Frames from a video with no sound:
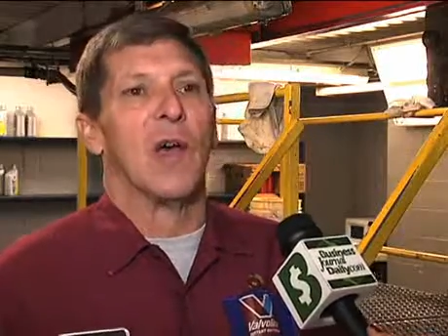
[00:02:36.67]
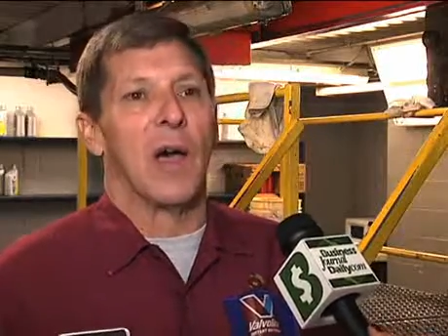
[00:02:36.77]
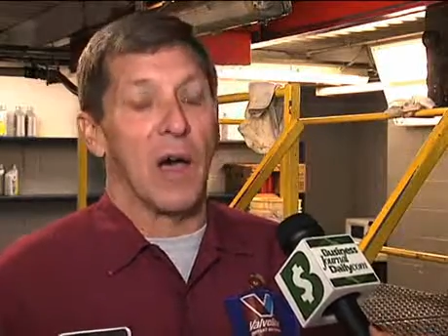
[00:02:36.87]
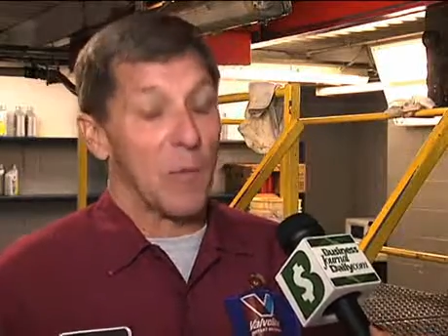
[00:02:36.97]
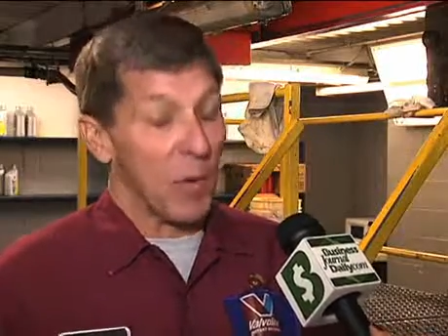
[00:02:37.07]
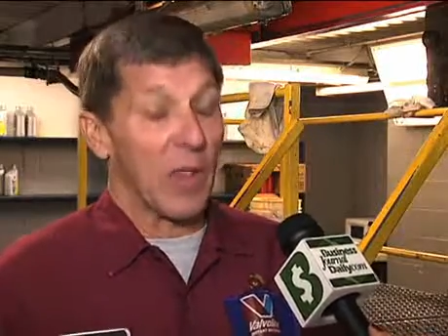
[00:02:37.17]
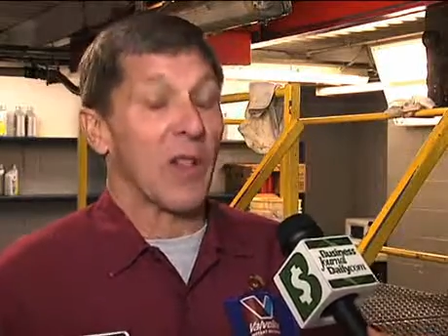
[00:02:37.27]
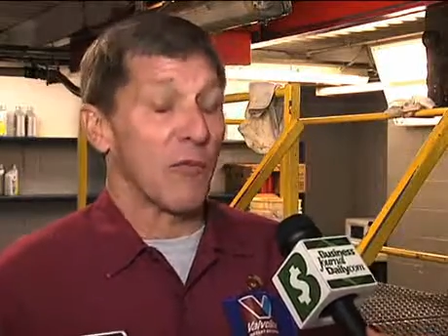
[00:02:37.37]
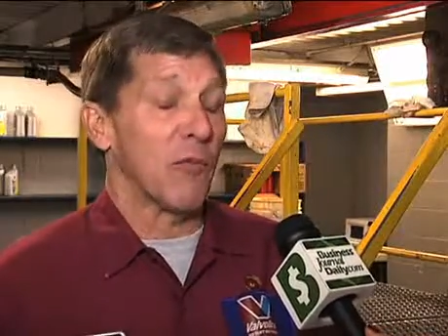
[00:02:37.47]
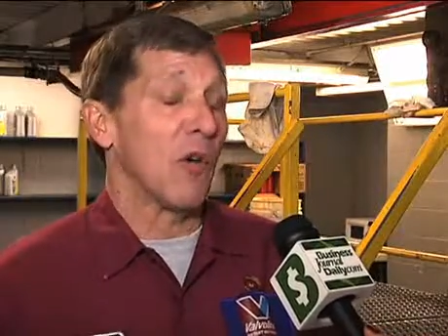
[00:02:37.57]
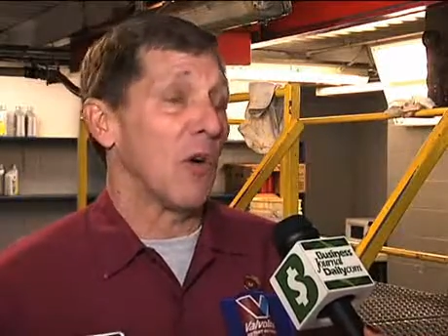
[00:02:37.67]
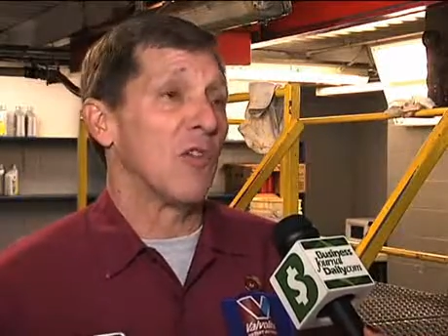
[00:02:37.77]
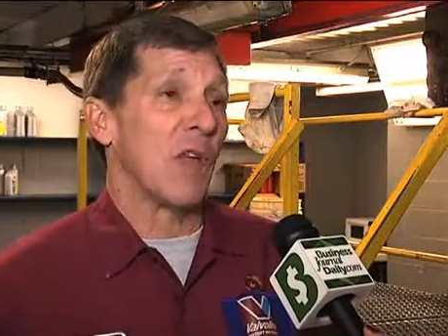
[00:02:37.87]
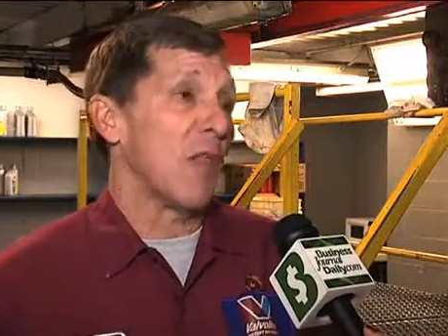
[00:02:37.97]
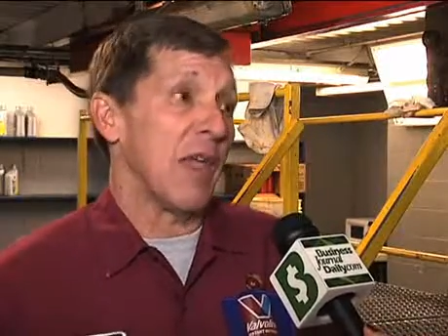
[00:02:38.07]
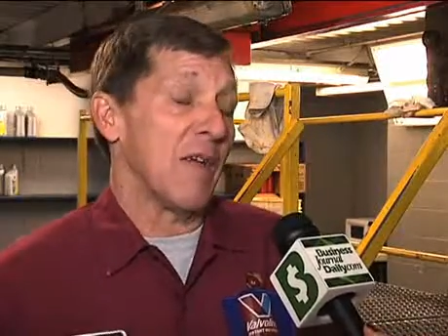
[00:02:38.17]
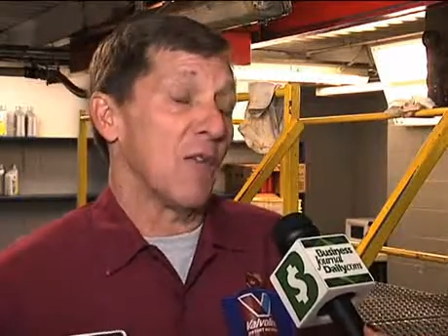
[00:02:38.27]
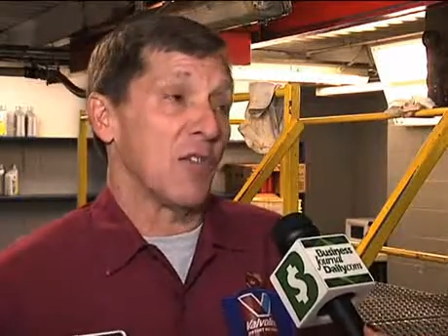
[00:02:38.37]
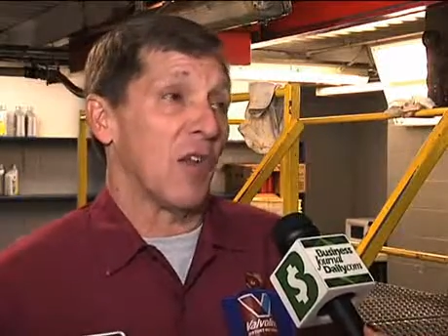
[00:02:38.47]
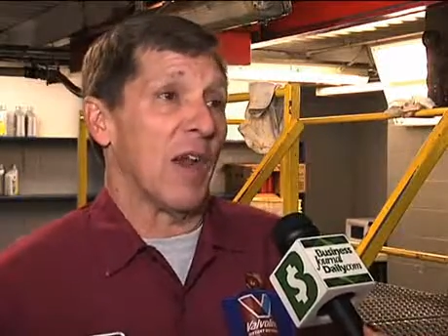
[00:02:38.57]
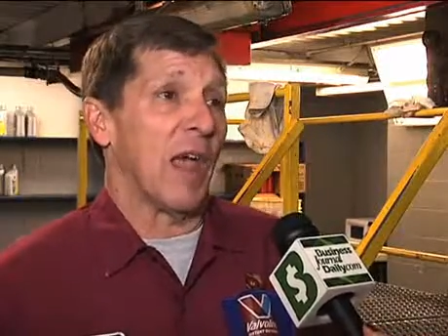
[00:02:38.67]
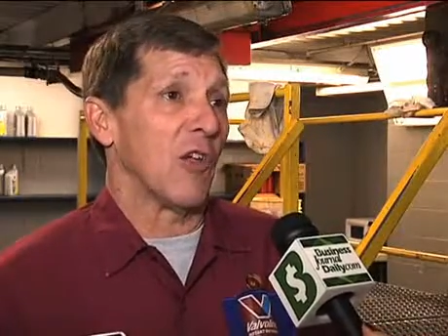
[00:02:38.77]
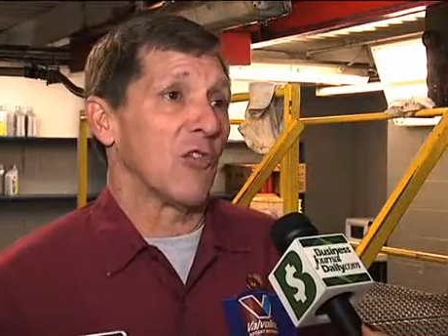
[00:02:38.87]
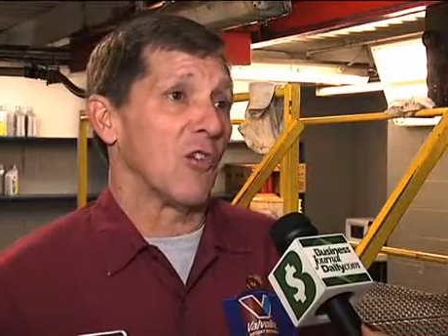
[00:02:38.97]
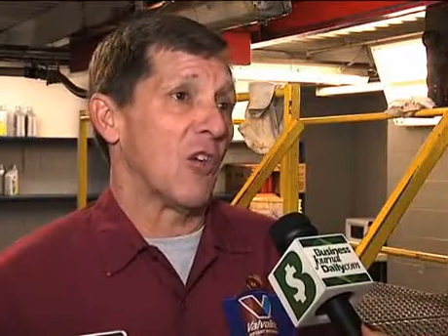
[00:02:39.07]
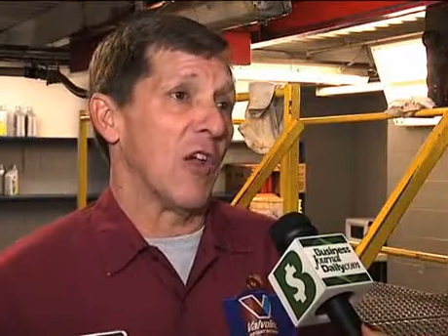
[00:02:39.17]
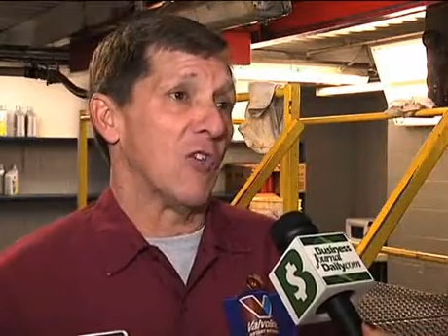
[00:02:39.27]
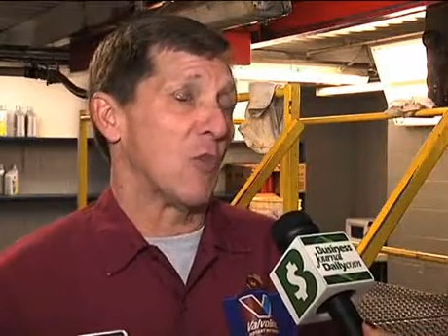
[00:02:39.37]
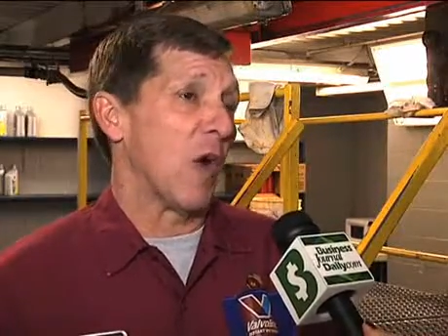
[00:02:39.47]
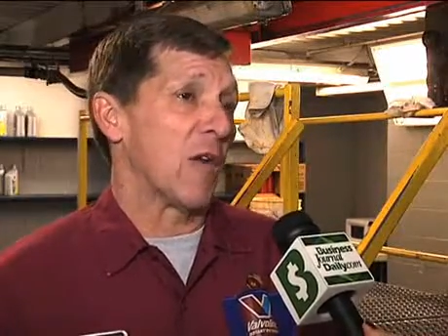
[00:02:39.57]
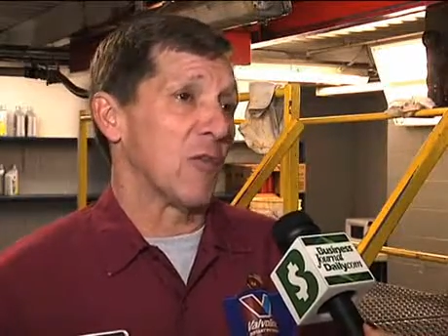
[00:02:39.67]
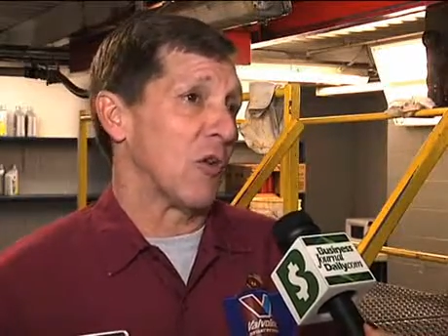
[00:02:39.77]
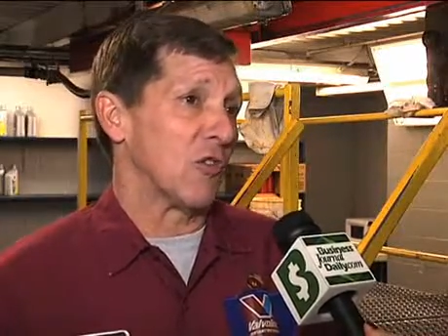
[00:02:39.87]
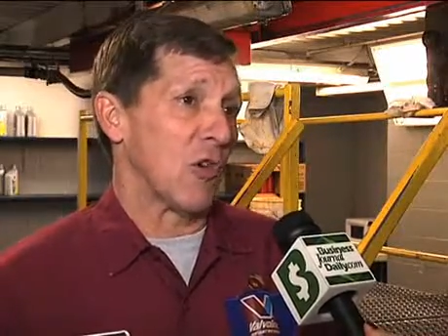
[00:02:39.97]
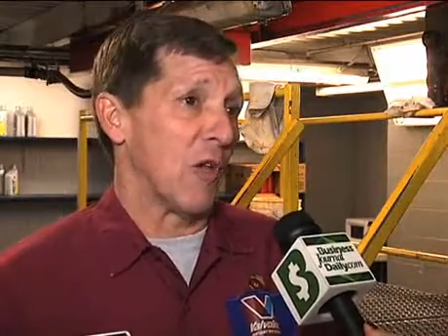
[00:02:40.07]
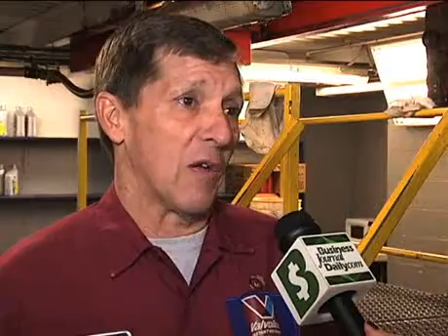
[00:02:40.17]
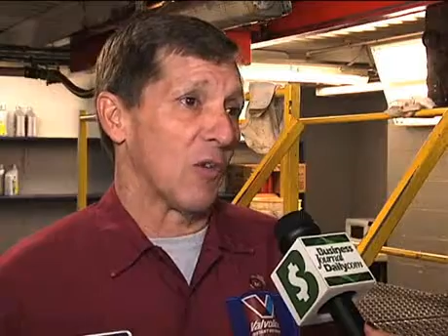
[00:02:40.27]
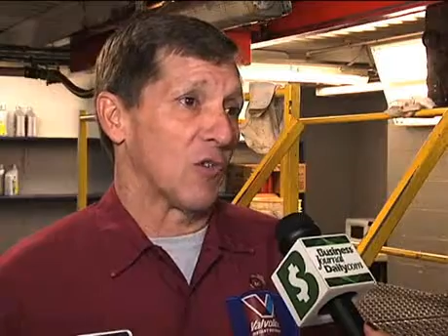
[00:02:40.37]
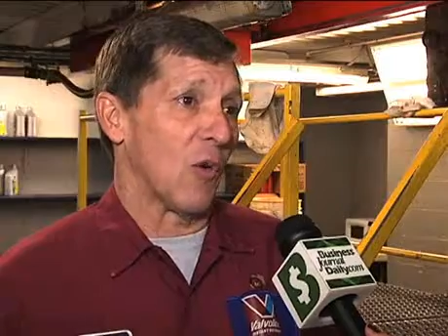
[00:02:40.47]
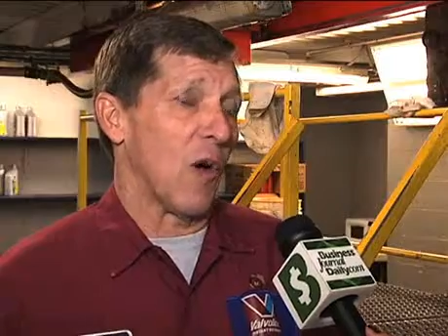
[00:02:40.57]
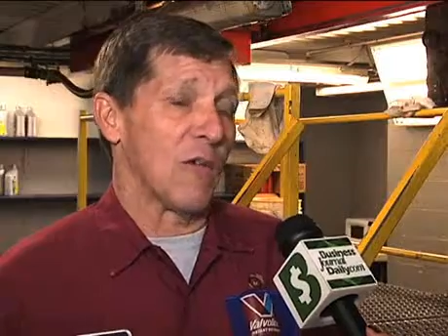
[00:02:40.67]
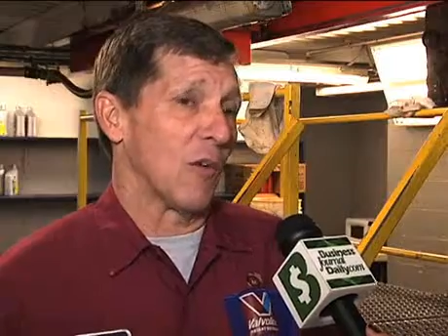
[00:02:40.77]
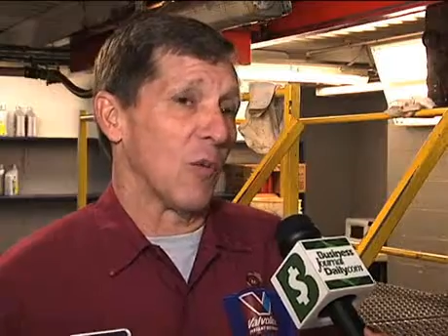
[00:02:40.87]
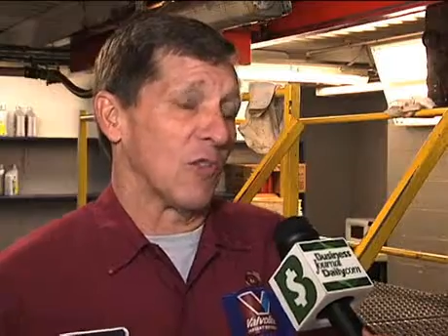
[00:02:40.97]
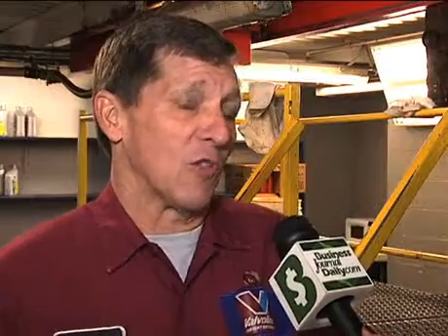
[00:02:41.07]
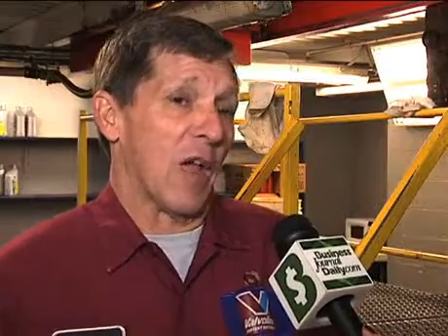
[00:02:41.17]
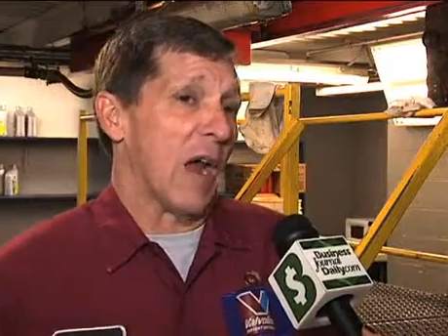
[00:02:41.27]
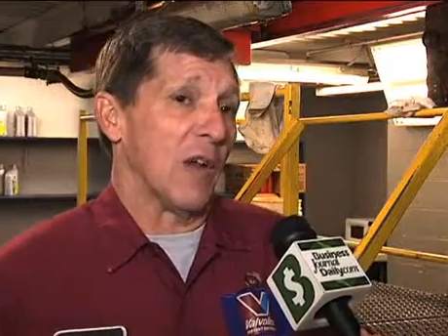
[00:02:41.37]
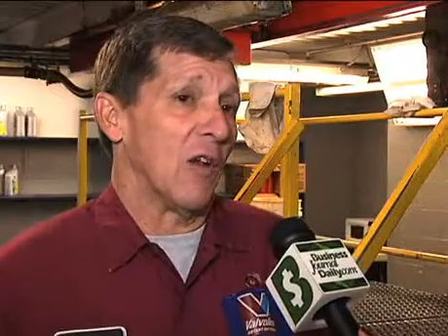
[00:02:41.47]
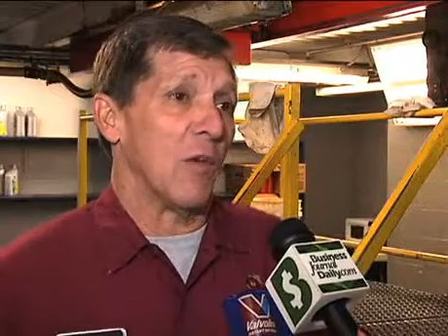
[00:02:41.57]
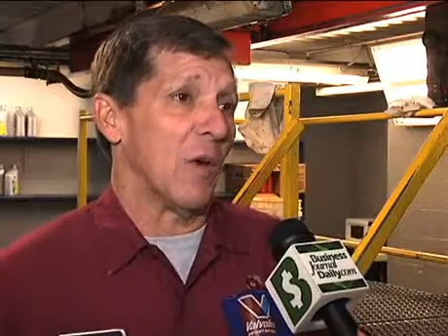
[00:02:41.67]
but then the fluids, they even say now you should change your brake fluid every so often, which is kind of new.